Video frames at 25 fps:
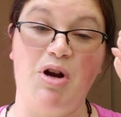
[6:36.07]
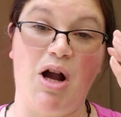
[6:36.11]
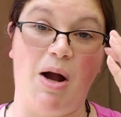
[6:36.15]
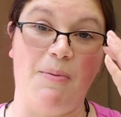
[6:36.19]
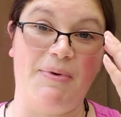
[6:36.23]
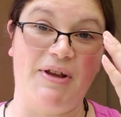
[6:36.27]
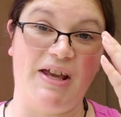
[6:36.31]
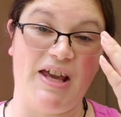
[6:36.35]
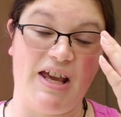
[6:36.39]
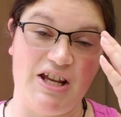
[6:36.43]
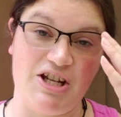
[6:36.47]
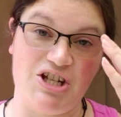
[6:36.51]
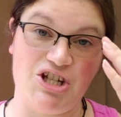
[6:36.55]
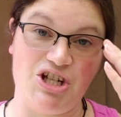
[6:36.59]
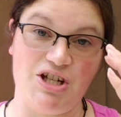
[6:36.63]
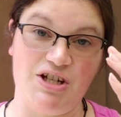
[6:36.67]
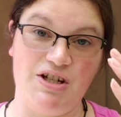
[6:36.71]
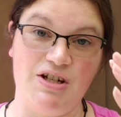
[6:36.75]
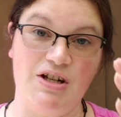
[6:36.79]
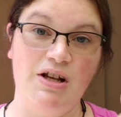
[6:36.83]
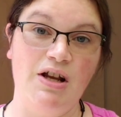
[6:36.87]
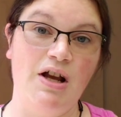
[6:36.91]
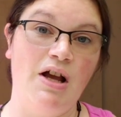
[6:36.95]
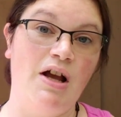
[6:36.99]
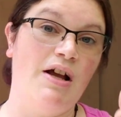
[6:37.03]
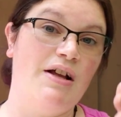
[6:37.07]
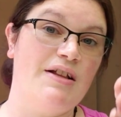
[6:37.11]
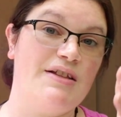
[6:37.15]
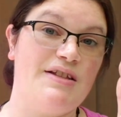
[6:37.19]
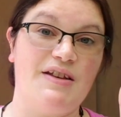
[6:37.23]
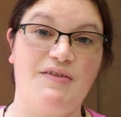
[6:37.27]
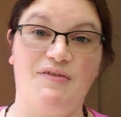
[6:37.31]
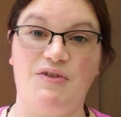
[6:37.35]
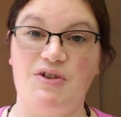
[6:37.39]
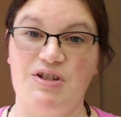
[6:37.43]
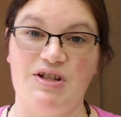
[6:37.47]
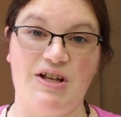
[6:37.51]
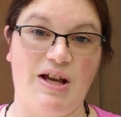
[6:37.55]
propagation,
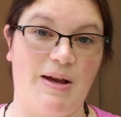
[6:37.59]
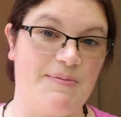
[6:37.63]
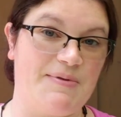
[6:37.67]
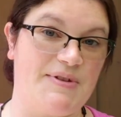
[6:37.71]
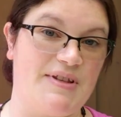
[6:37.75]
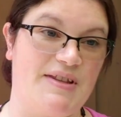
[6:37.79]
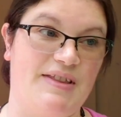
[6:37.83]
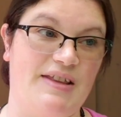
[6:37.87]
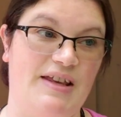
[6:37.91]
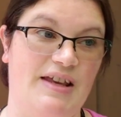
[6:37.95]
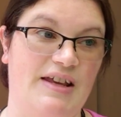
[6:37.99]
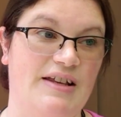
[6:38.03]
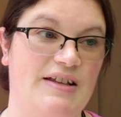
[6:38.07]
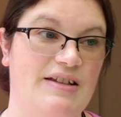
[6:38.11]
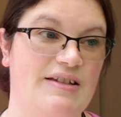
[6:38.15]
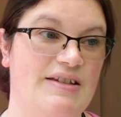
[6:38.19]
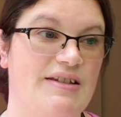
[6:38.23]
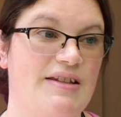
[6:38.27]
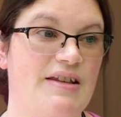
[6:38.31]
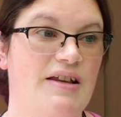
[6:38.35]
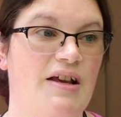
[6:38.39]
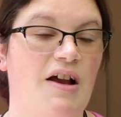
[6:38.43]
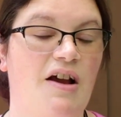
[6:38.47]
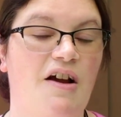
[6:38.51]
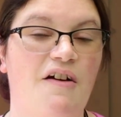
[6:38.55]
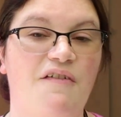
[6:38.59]
different types of things.